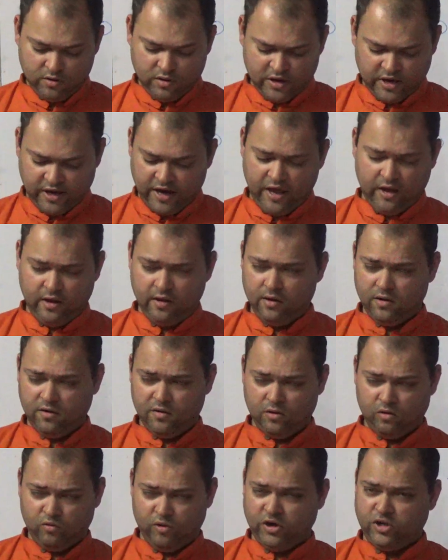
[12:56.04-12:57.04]
Again,
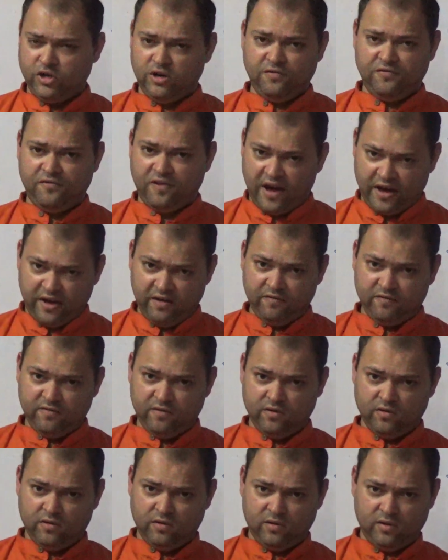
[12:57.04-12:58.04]
question 5
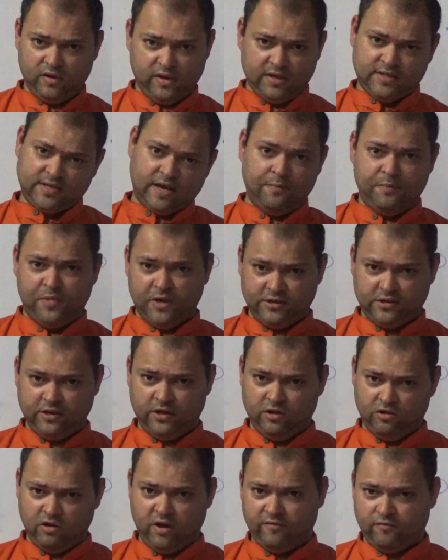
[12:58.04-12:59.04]
is
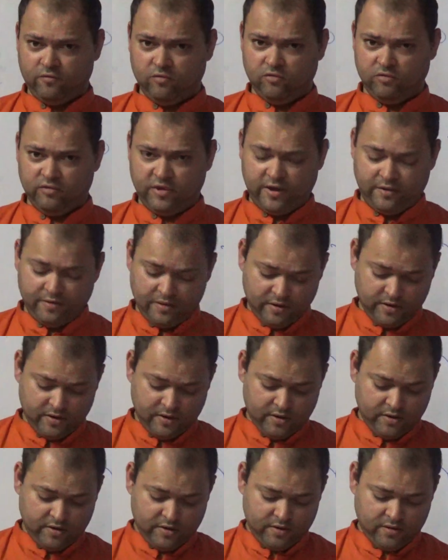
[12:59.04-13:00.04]
compulsory. You have to do that.
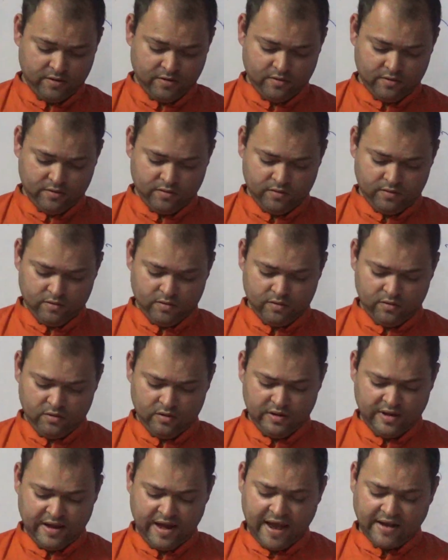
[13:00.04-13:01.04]

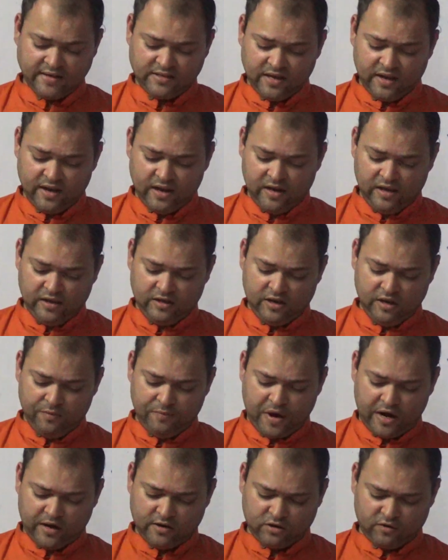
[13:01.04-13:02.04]
Answer any 3
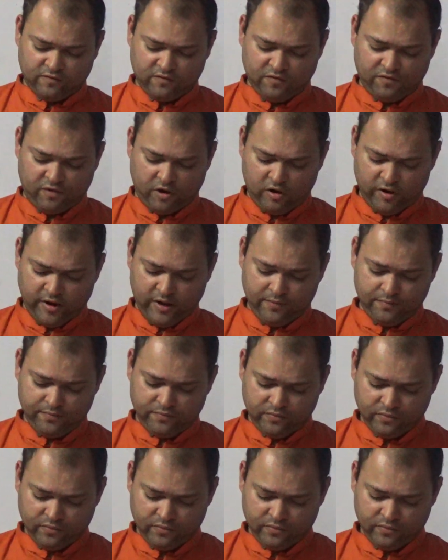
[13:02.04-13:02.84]
parts of the following.